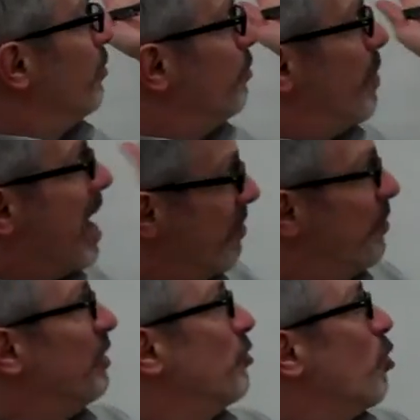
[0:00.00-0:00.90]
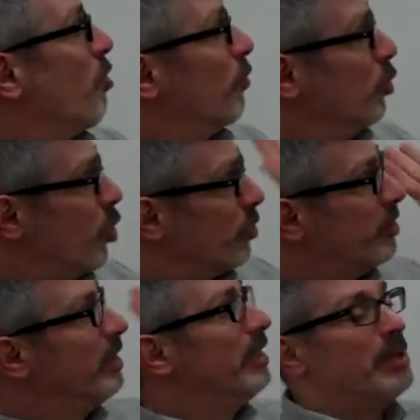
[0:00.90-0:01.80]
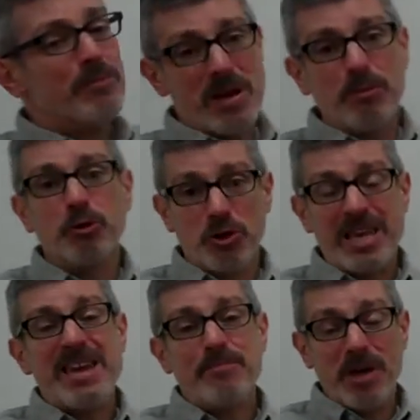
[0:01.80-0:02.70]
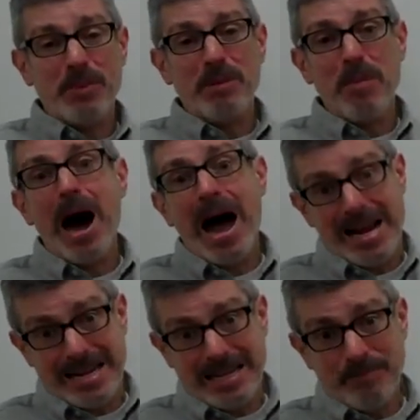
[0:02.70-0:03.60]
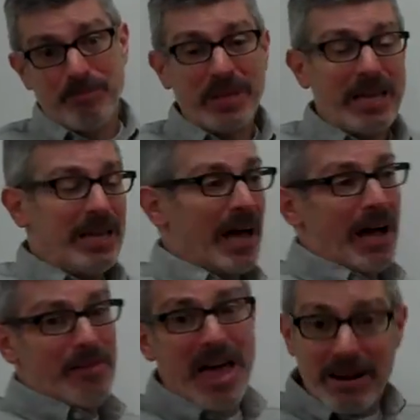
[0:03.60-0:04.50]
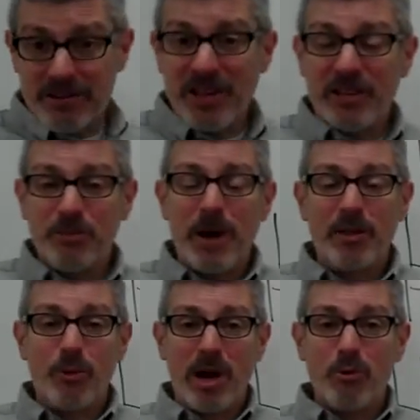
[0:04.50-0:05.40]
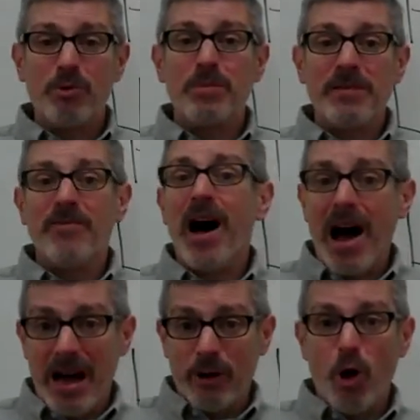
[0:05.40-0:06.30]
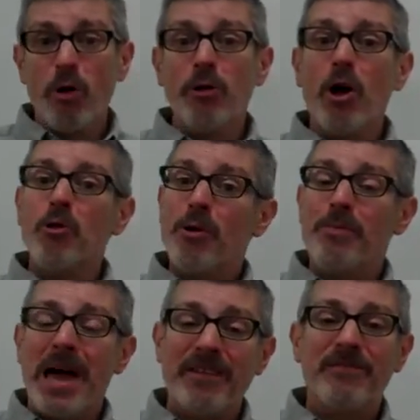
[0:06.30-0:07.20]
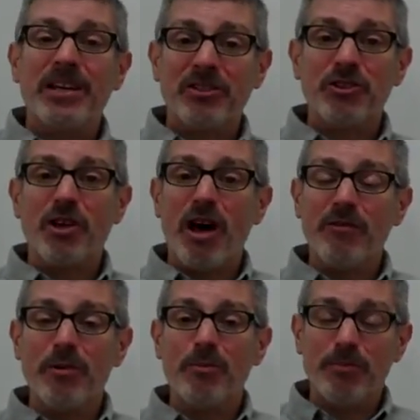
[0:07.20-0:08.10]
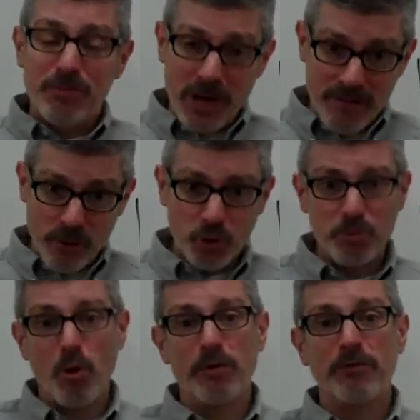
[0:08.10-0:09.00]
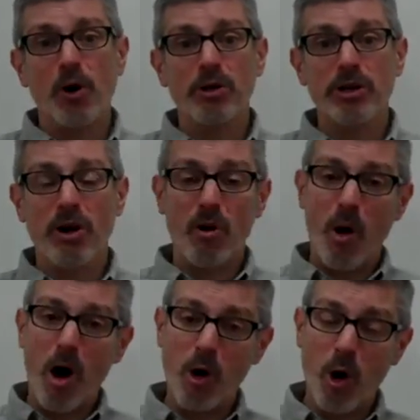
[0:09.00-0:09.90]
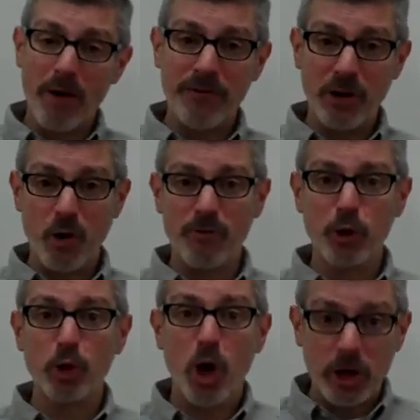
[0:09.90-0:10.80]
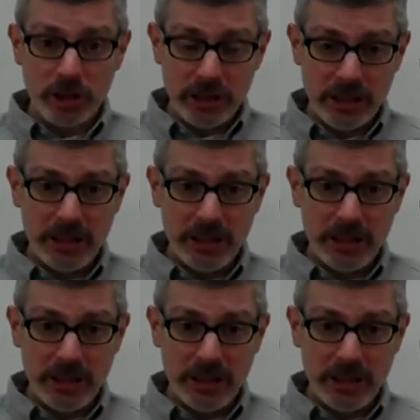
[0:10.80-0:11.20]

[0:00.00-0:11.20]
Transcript: benefits are overlooked, people should keep them in mind. That sentence, by the way, would be fine. Although the benefits of a diverse portfolio are often overlooked,